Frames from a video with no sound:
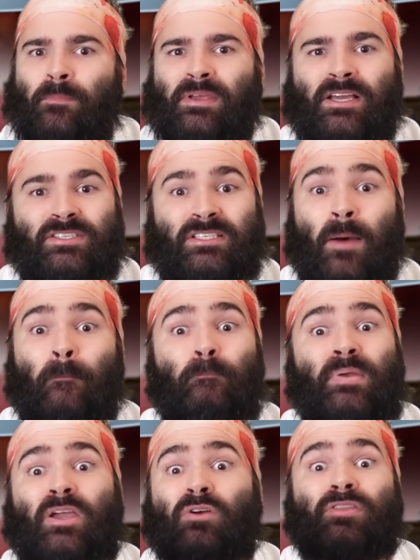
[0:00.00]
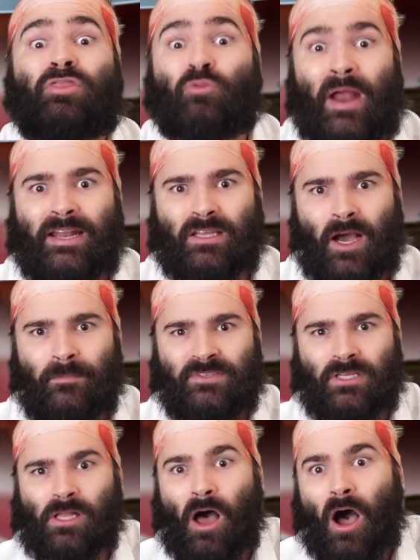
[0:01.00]
because some bigger threat comes
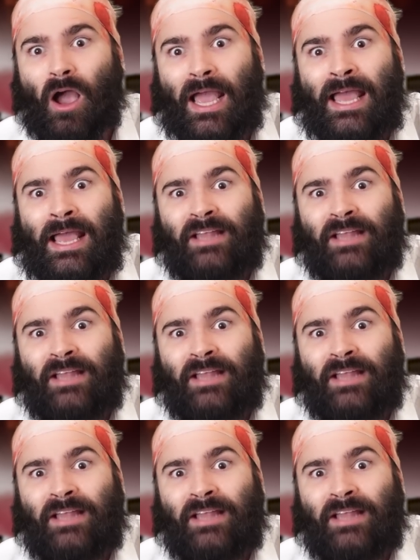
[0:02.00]
along.